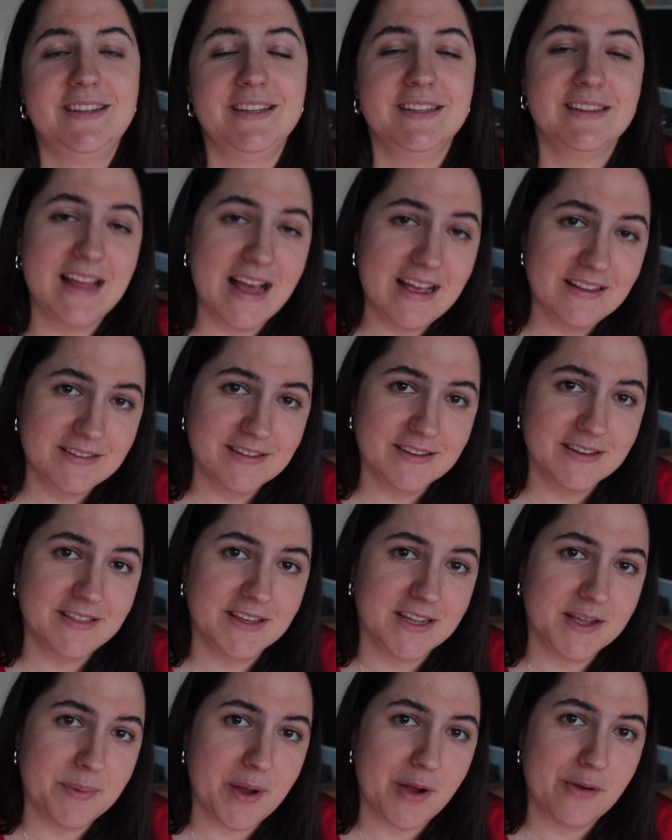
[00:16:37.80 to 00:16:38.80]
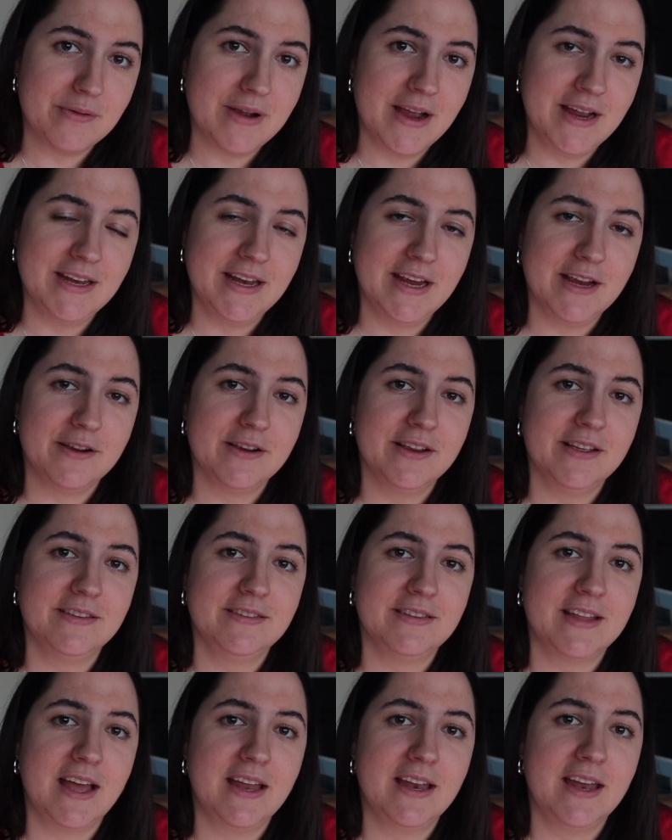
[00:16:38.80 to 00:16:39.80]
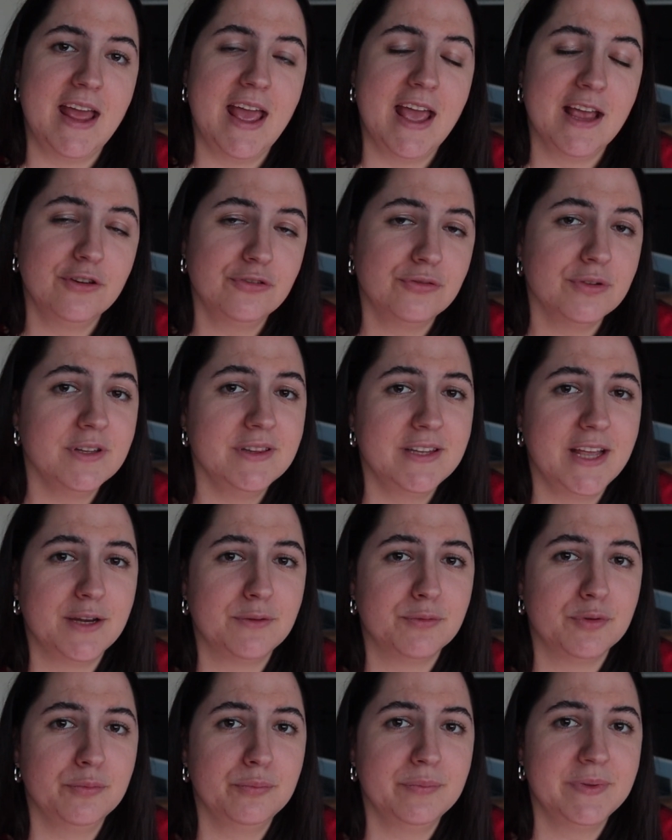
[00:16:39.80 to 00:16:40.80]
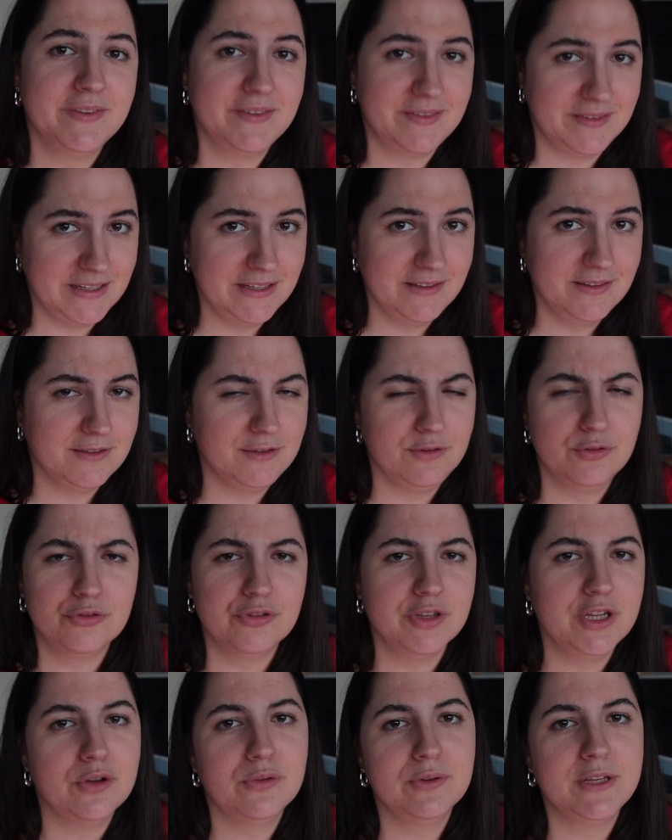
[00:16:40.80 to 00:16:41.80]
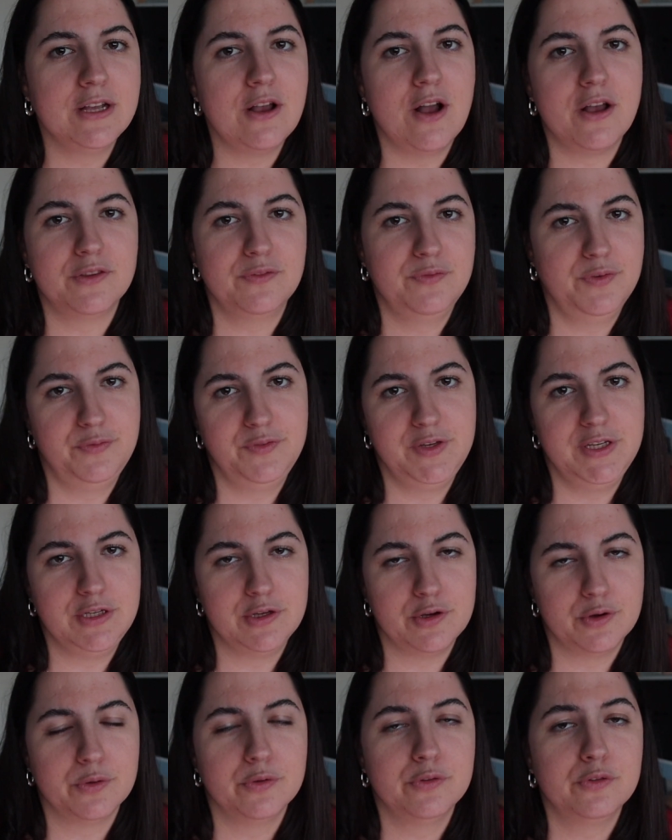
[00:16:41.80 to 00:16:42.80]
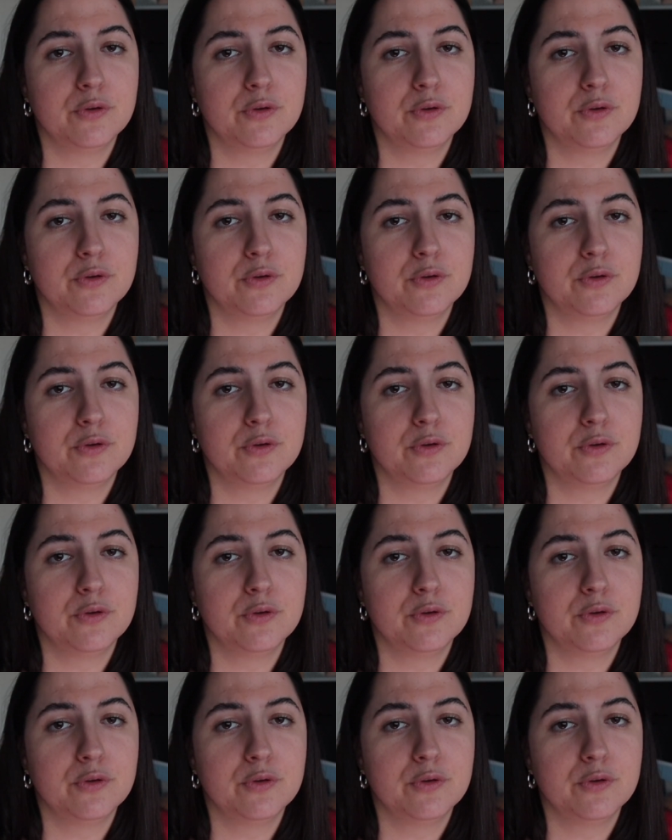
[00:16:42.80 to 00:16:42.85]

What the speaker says: the last little thing about Ryanair is that extra legroom seats usually only cost 15 euros.